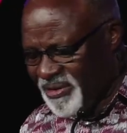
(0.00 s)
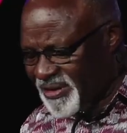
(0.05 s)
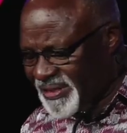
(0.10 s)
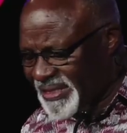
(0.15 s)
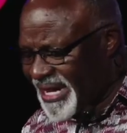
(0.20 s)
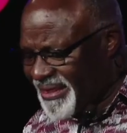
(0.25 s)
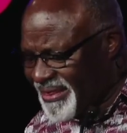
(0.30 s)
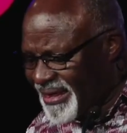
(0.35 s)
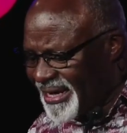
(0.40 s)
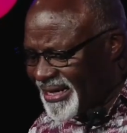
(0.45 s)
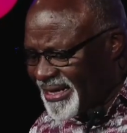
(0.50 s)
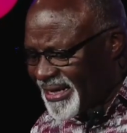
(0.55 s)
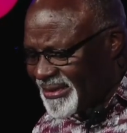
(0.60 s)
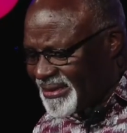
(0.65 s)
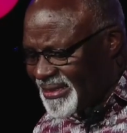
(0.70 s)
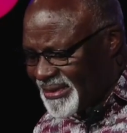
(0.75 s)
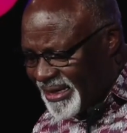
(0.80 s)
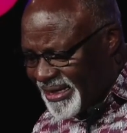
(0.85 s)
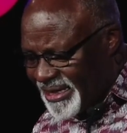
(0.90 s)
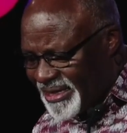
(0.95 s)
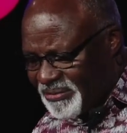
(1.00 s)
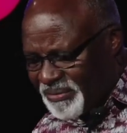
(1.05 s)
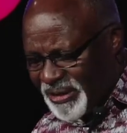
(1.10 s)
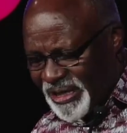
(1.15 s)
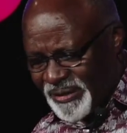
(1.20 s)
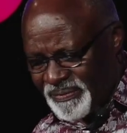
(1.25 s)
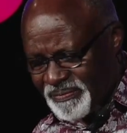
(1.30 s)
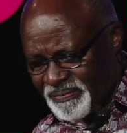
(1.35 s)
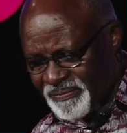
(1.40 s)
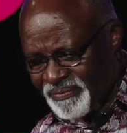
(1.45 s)
Nathanael is like
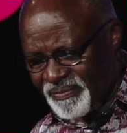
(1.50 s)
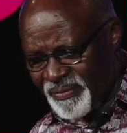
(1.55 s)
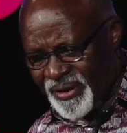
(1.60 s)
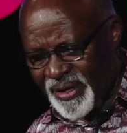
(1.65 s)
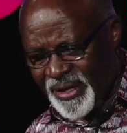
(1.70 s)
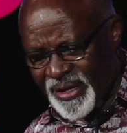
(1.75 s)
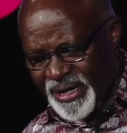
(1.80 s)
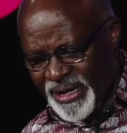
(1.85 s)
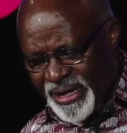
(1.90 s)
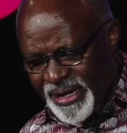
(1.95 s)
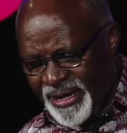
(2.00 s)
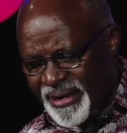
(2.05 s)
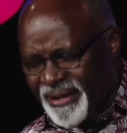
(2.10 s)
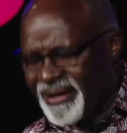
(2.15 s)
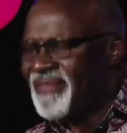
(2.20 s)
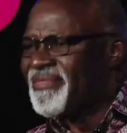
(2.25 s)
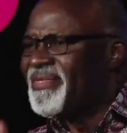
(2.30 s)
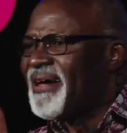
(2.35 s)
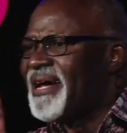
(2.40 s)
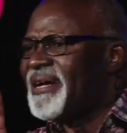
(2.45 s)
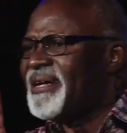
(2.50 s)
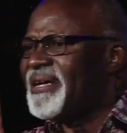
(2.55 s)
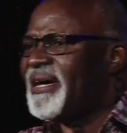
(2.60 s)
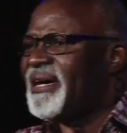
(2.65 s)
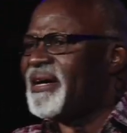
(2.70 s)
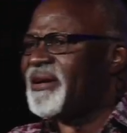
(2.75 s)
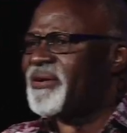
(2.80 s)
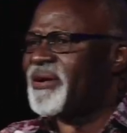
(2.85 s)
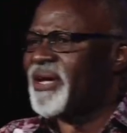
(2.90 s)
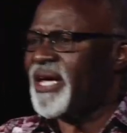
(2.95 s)
me.
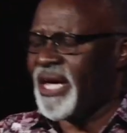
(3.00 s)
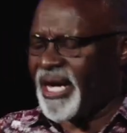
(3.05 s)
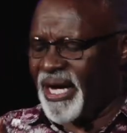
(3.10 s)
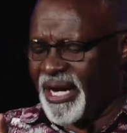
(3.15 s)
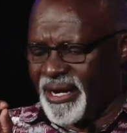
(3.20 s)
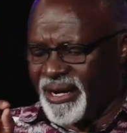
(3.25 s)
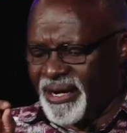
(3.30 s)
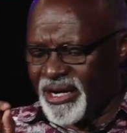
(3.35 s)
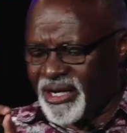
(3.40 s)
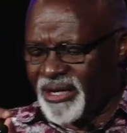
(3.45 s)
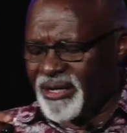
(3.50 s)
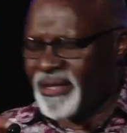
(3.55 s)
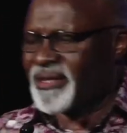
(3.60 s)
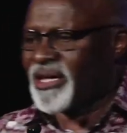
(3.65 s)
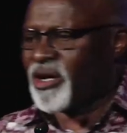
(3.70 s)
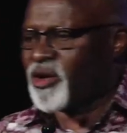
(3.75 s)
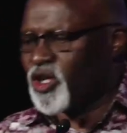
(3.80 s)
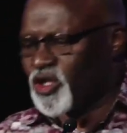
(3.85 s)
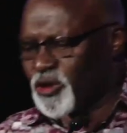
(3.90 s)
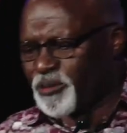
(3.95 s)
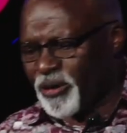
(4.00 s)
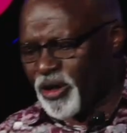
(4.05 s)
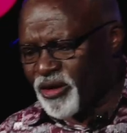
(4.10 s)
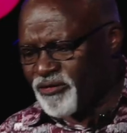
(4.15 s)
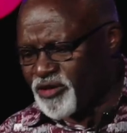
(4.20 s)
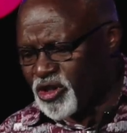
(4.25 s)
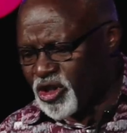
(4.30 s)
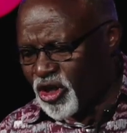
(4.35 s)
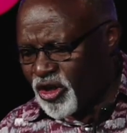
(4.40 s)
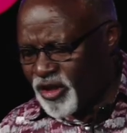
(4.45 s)
Nathanael in the Gospel
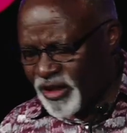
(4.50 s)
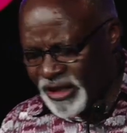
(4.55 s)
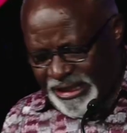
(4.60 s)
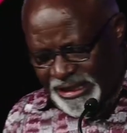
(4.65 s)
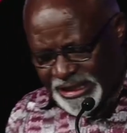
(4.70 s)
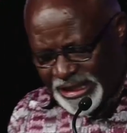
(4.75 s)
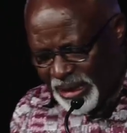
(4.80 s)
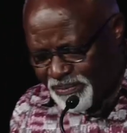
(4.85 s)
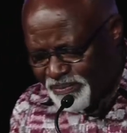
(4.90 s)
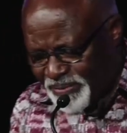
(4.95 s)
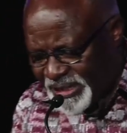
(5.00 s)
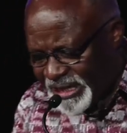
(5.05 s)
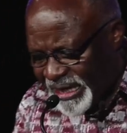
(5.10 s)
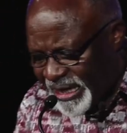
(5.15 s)
of John chapter